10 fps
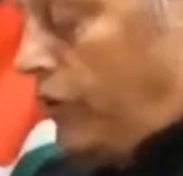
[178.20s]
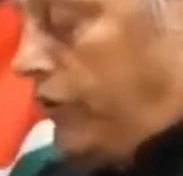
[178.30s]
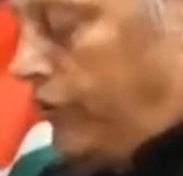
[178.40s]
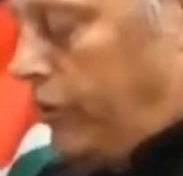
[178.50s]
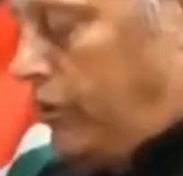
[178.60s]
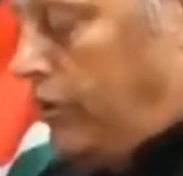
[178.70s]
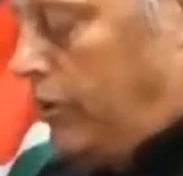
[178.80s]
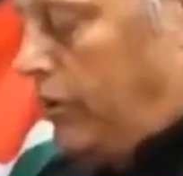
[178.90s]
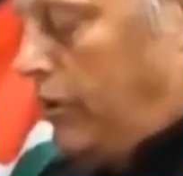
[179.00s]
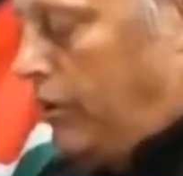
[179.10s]
want.
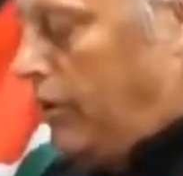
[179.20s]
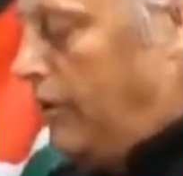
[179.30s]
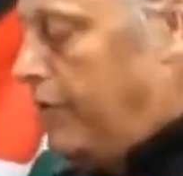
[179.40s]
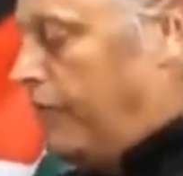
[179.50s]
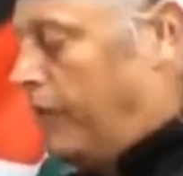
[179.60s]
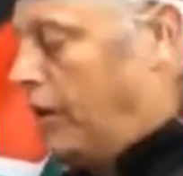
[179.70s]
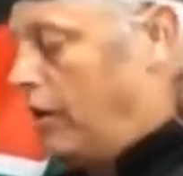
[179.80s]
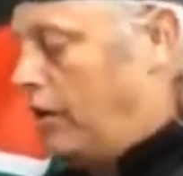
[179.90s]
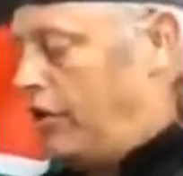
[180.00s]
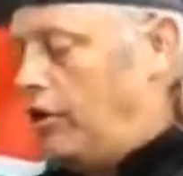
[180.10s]

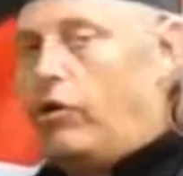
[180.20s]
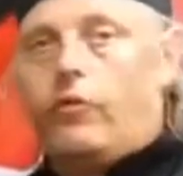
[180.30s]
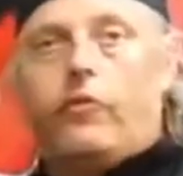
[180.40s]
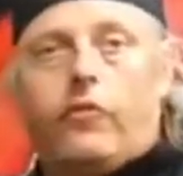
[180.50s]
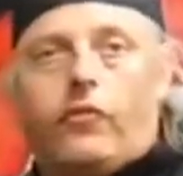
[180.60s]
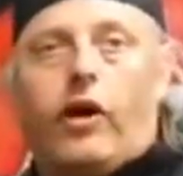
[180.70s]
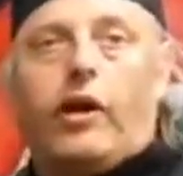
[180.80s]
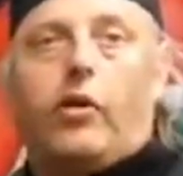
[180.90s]
Then you find